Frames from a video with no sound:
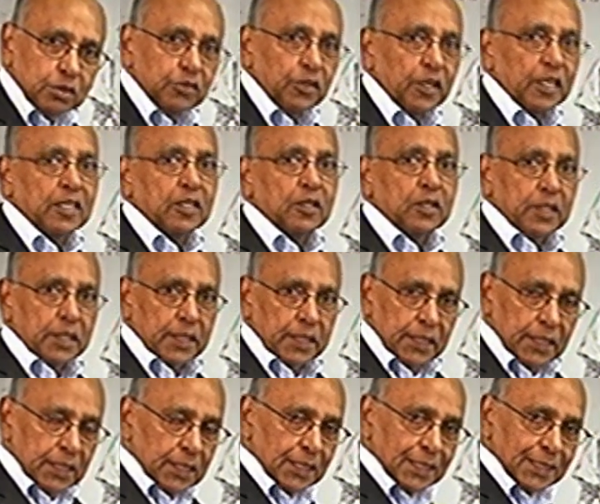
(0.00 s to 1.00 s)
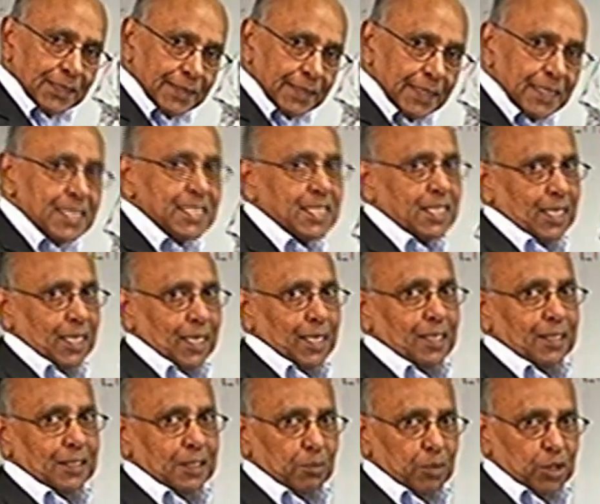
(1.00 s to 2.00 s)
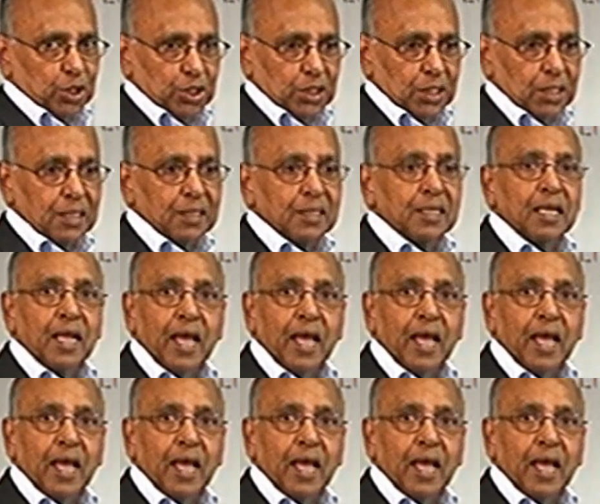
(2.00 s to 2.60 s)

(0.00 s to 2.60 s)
regularly descale the machine